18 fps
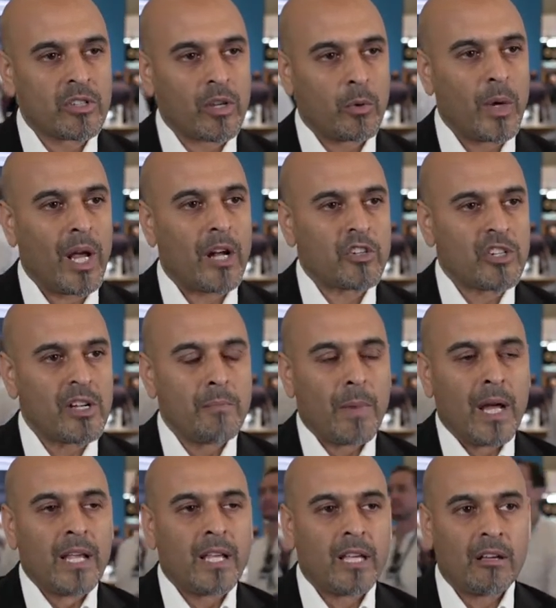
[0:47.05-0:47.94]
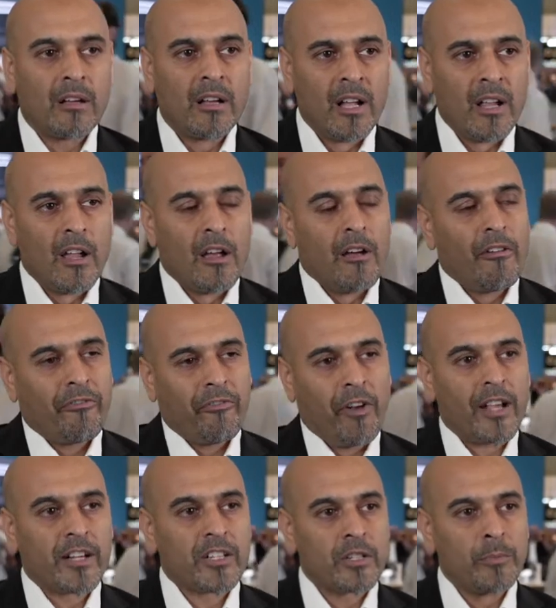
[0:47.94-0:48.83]
So we actually make it
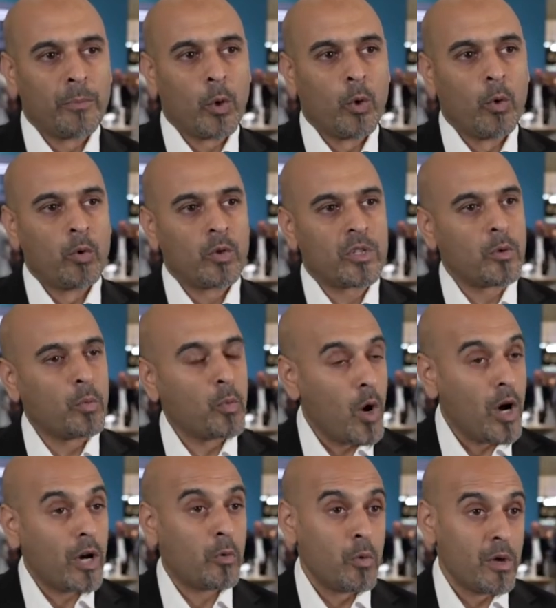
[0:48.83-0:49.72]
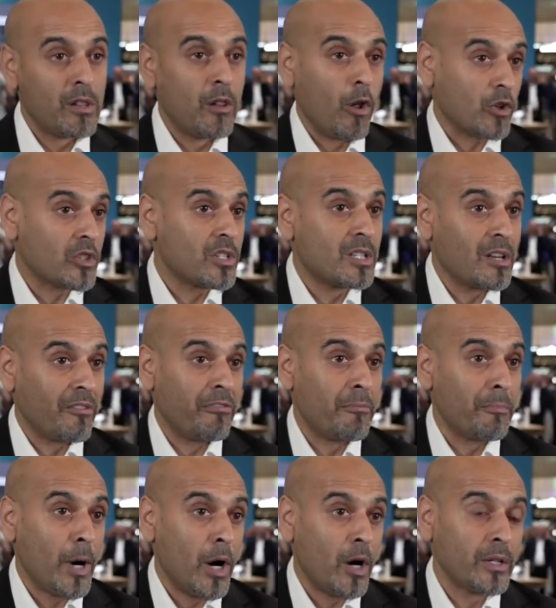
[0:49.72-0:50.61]
flexible to work with lots of
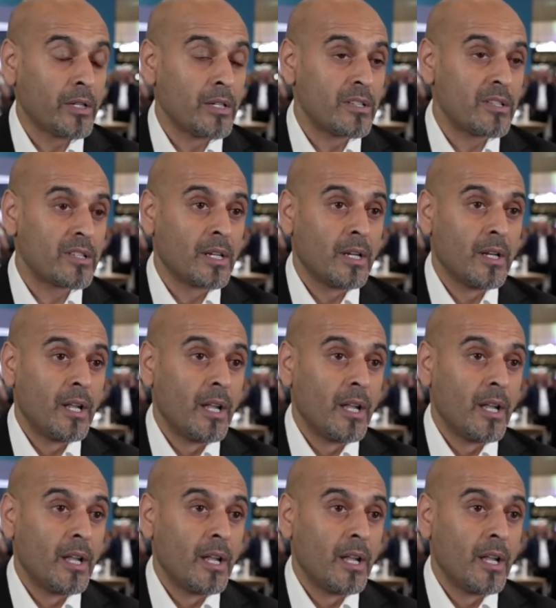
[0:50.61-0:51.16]
different partners,